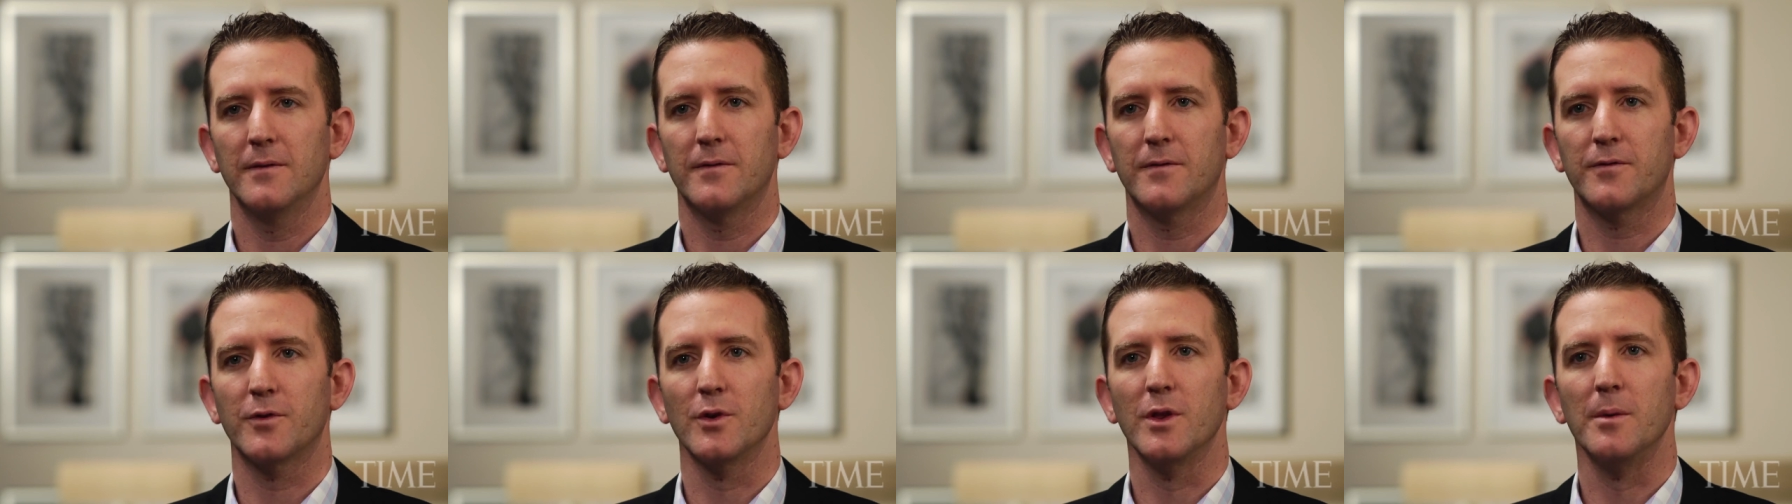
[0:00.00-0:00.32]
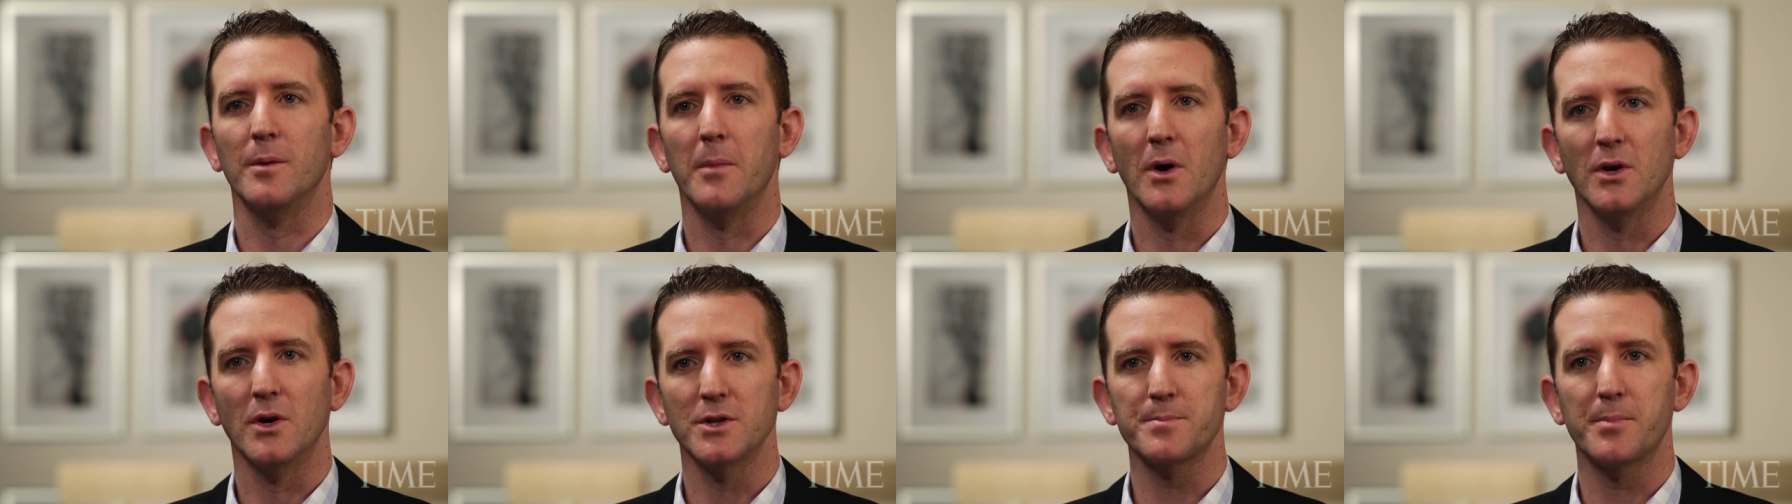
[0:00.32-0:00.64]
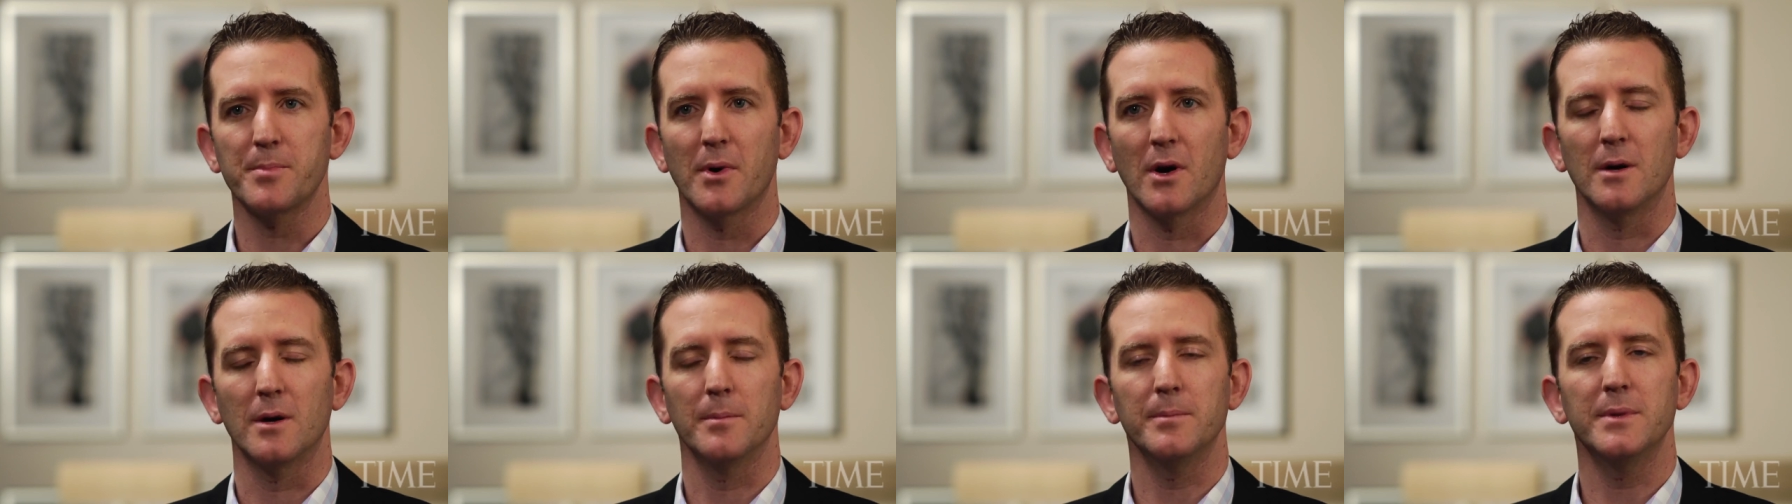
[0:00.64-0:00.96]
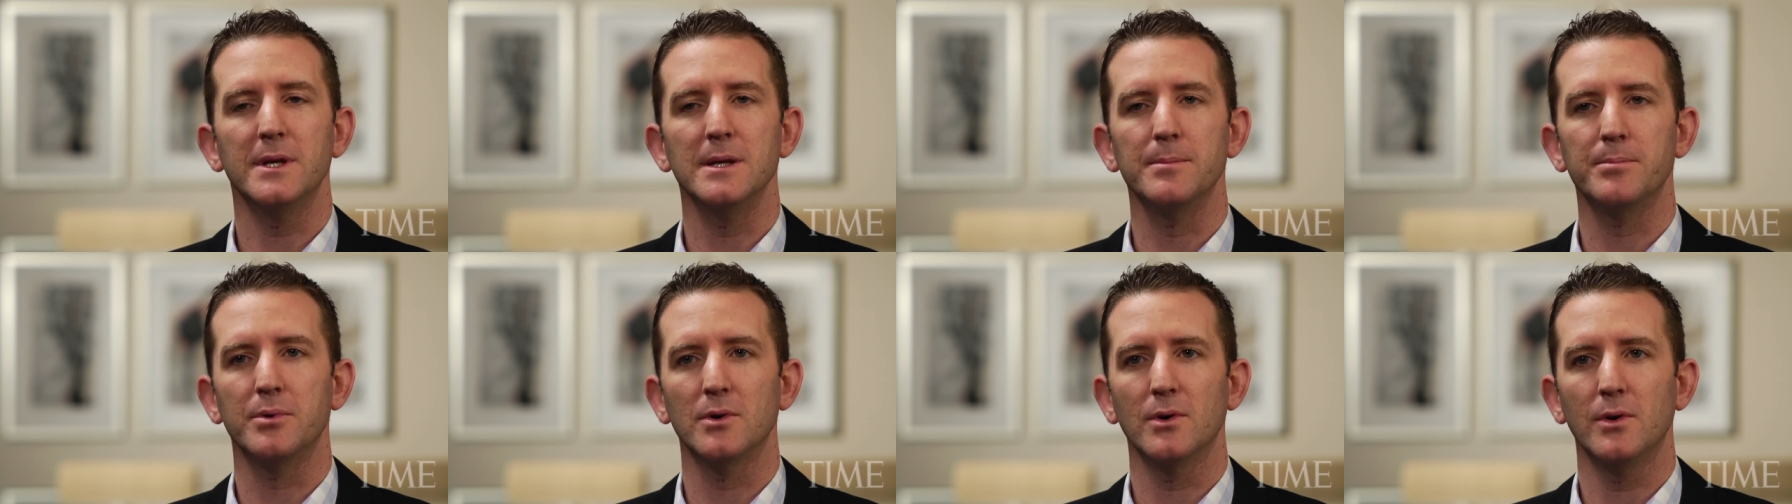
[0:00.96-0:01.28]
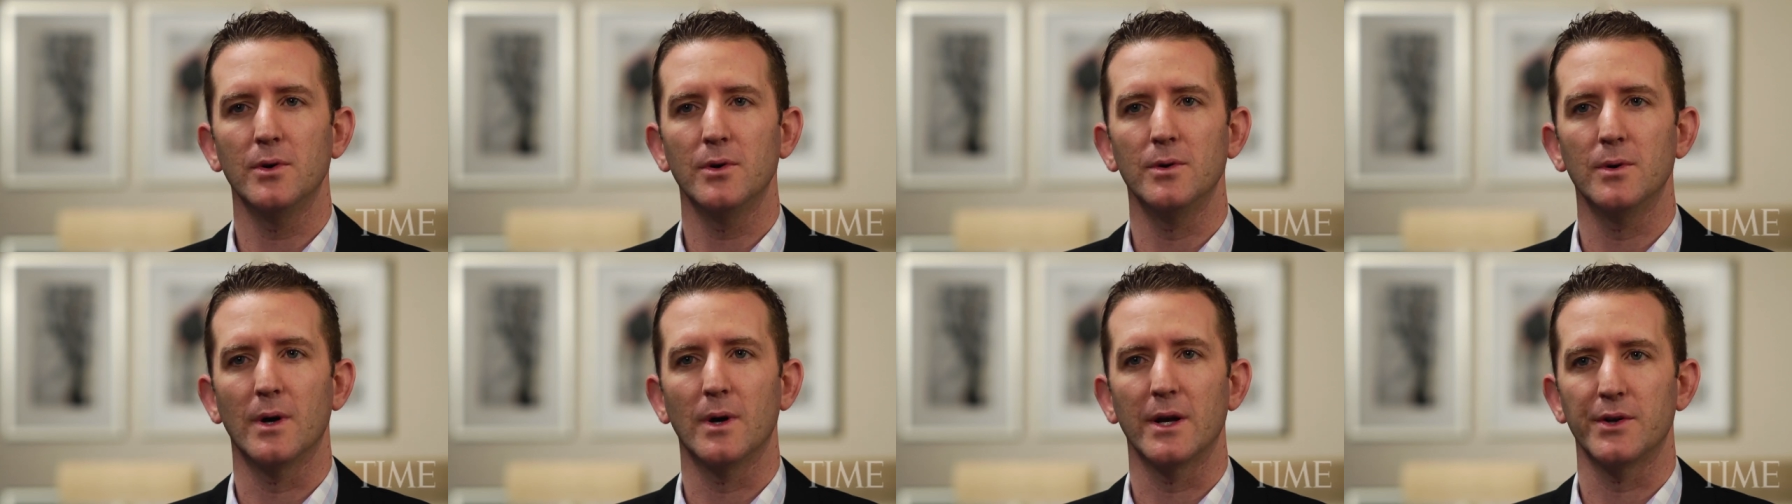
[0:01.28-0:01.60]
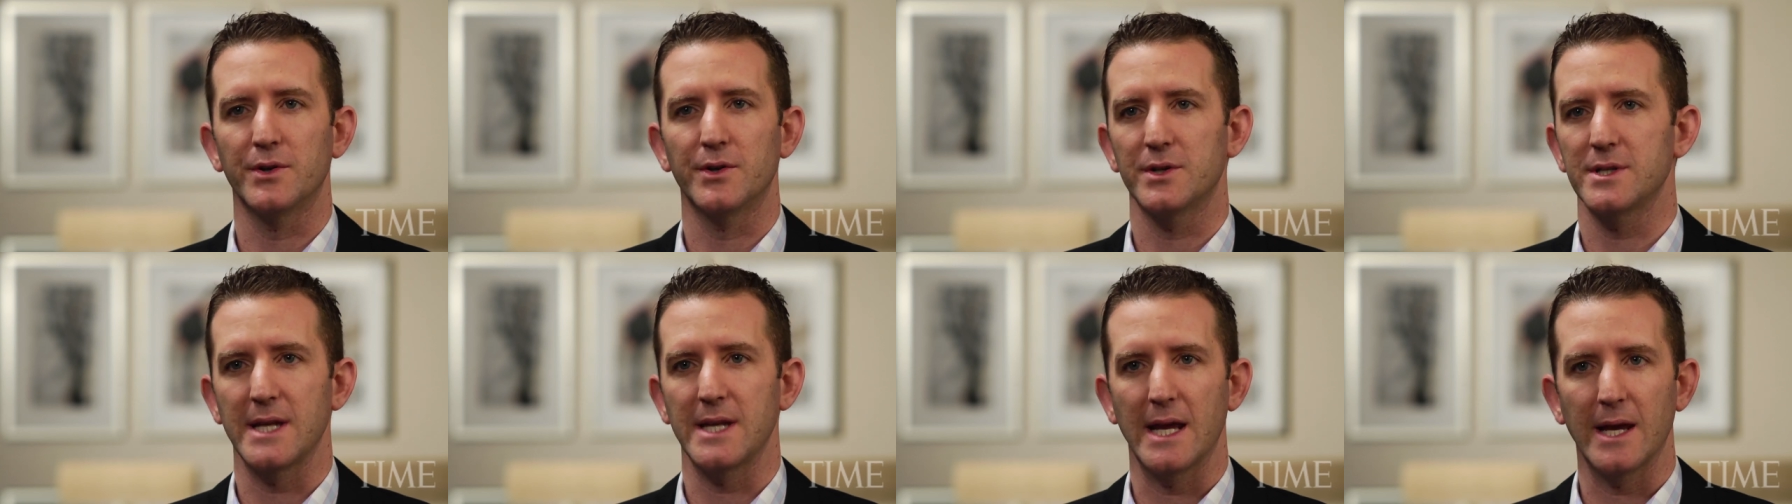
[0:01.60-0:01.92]
For the most part, people who
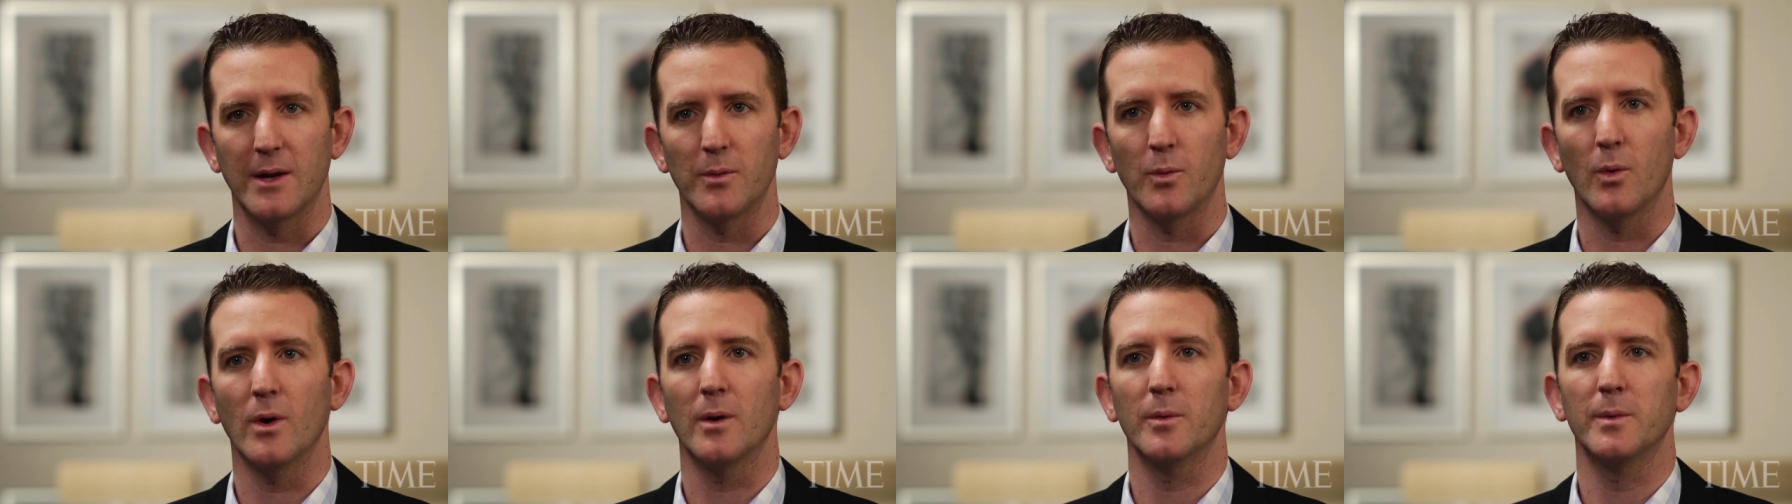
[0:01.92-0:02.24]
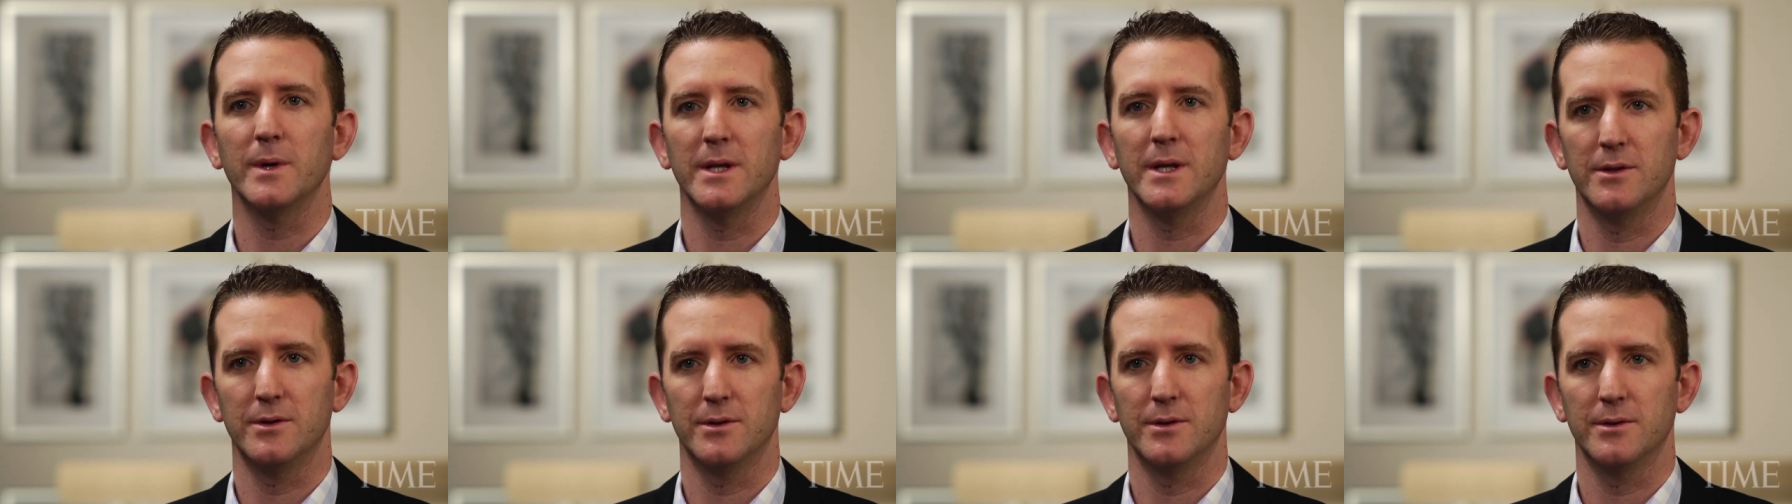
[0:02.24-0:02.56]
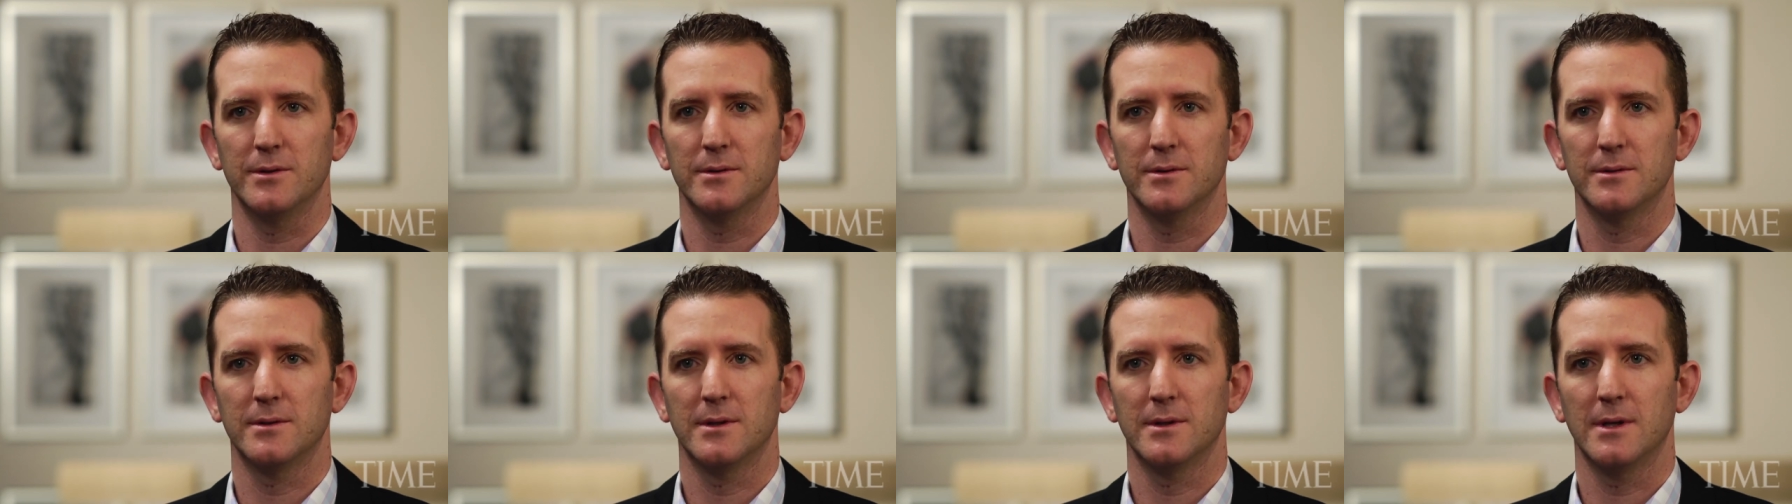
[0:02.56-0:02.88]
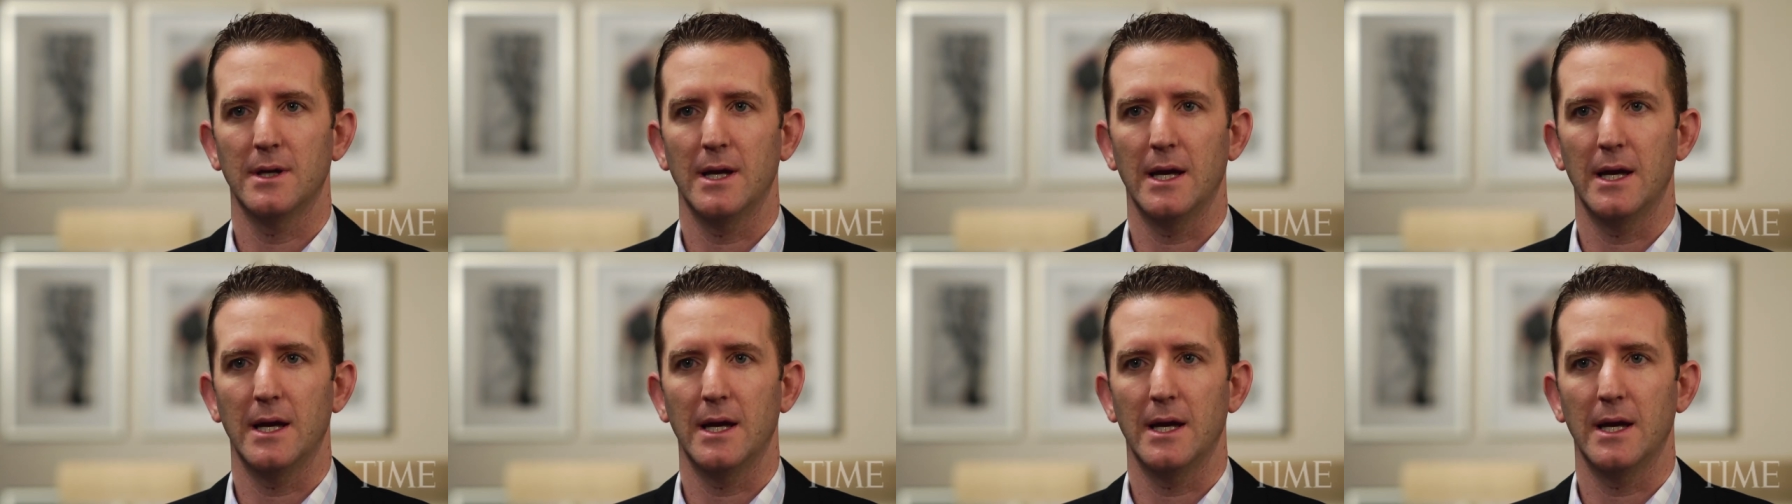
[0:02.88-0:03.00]
understand what we do